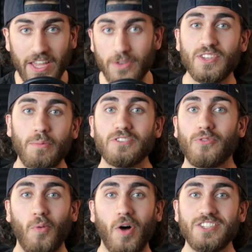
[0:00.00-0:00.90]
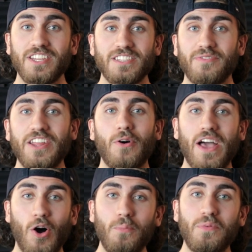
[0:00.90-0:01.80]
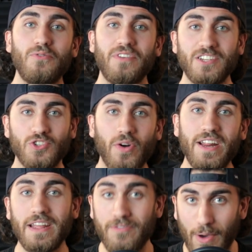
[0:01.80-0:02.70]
Thank you so much for watching this video. I hope you've enjoyed it.